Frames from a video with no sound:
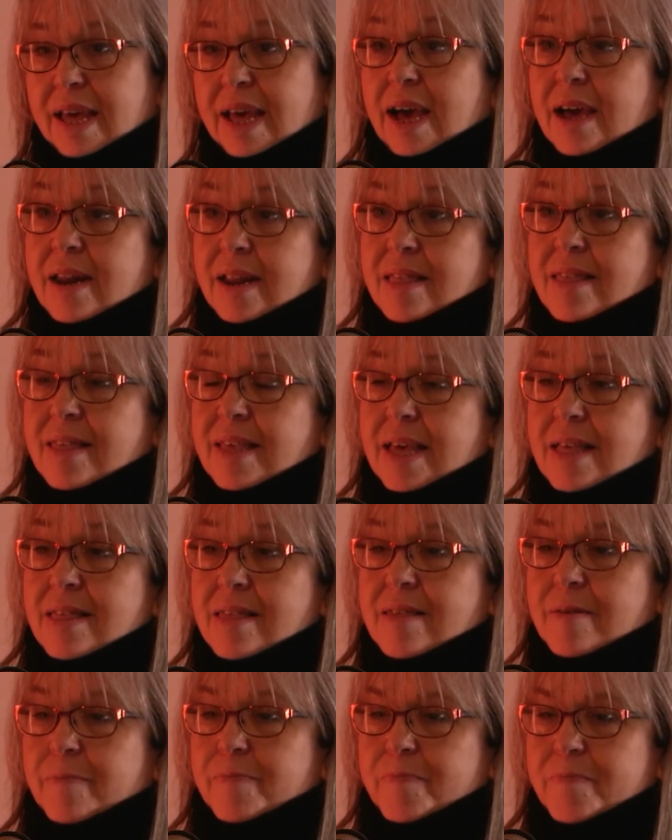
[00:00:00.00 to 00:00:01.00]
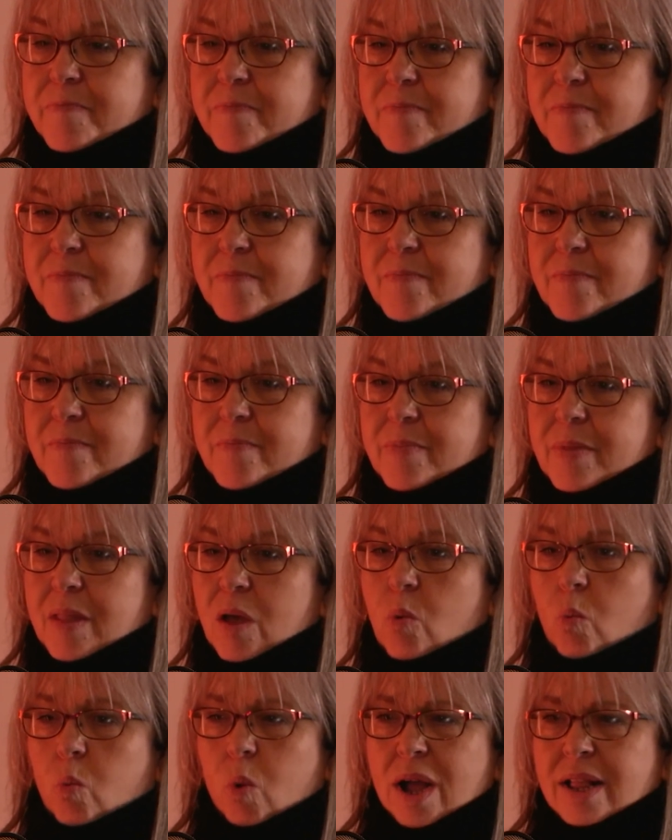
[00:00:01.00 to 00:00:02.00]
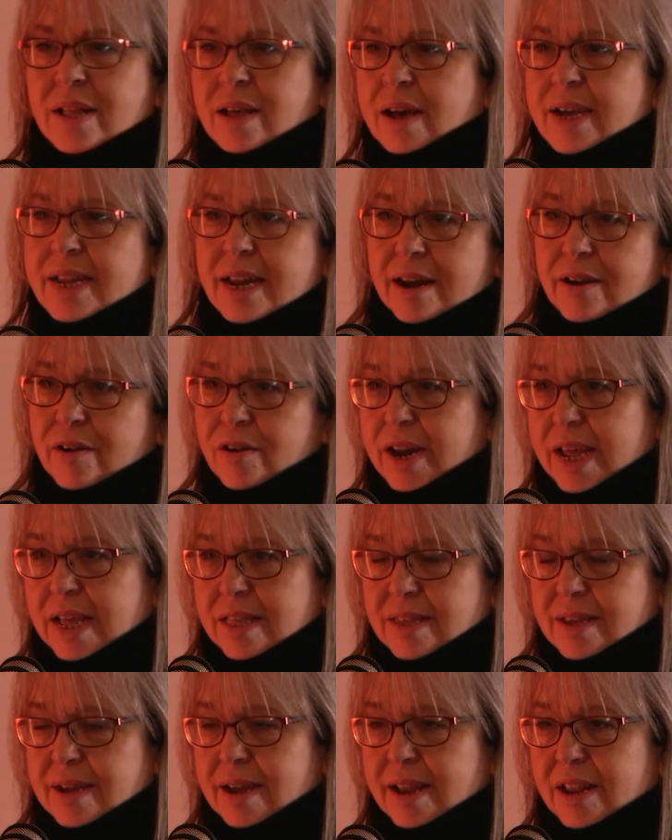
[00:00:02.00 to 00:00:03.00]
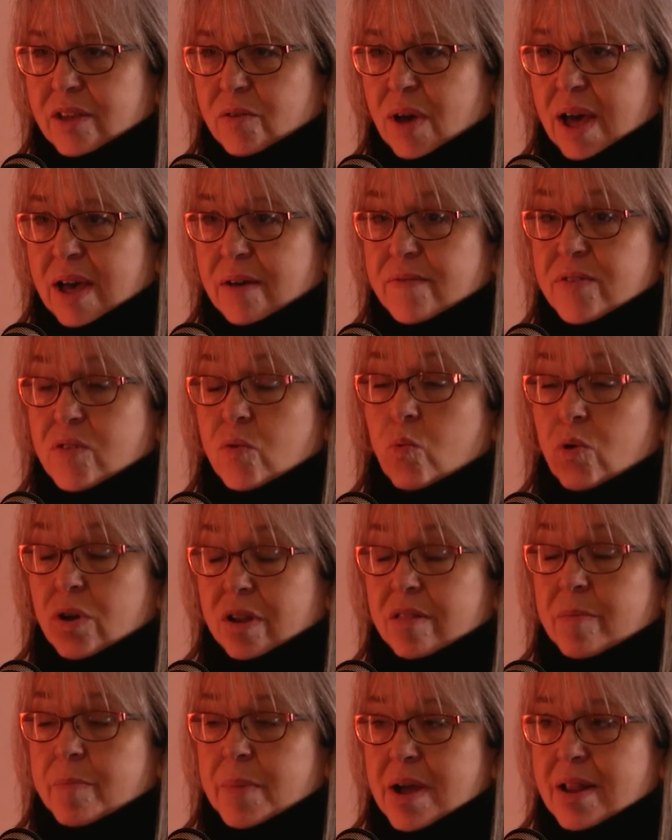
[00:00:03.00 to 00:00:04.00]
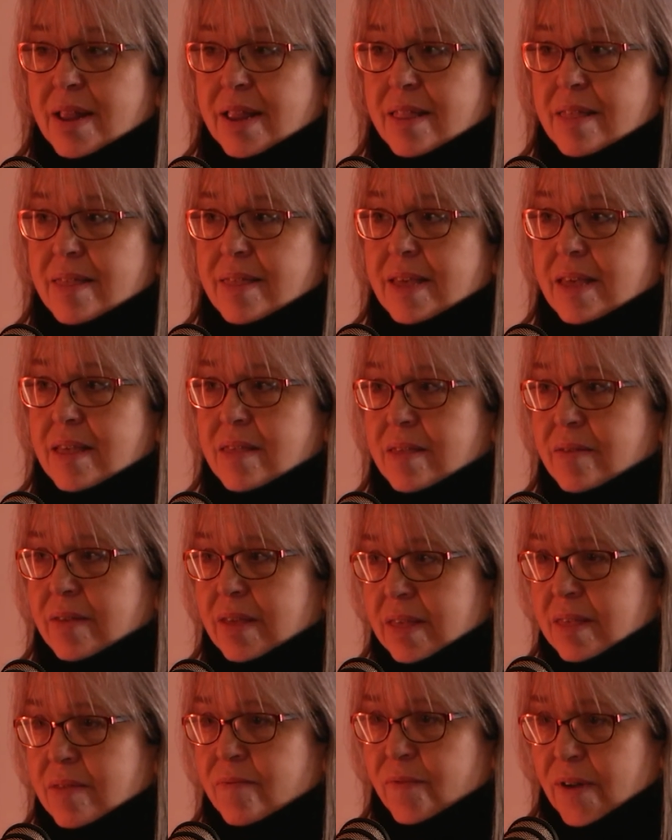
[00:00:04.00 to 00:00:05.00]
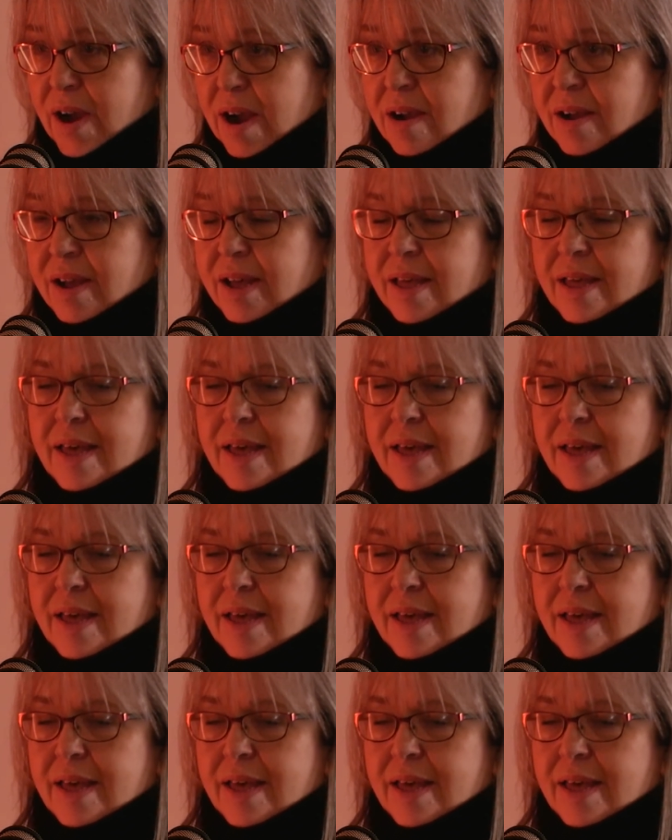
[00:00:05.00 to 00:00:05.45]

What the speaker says: And it says what kind of learning style you have. So one of the models is VARK,